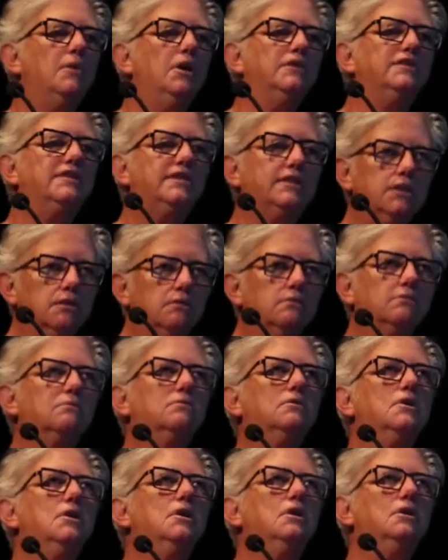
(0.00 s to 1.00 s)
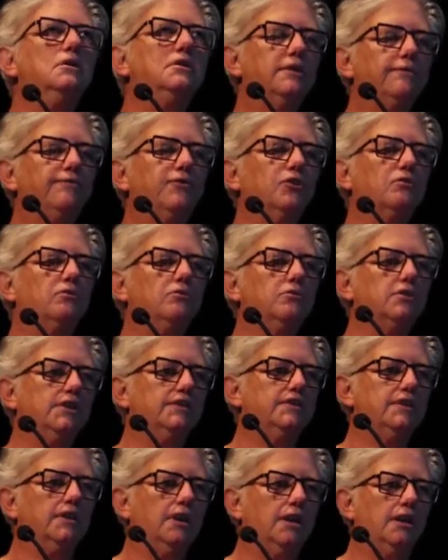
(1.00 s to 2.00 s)
still
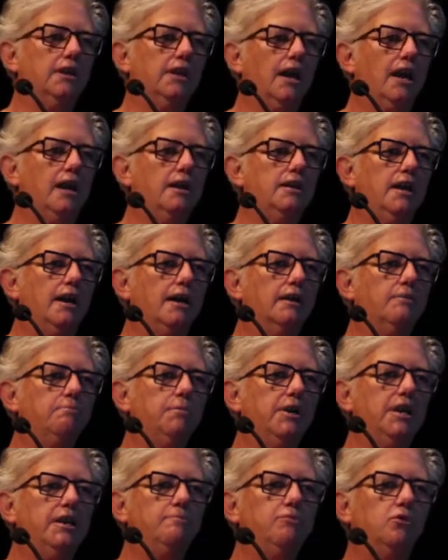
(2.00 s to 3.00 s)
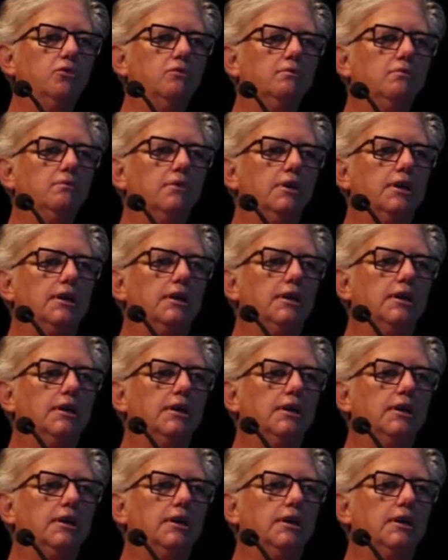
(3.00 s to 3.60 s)
difficulties in getting our young people